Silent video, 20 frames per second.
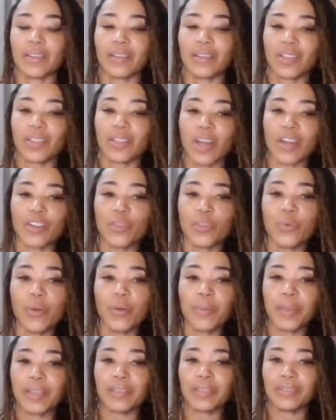A lot of you
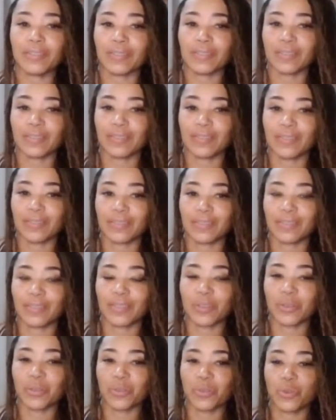women
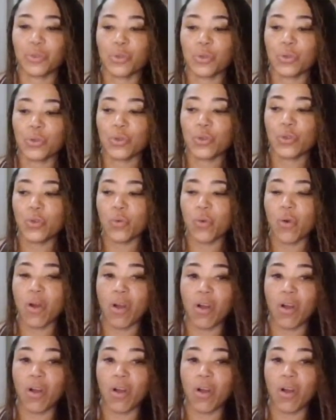who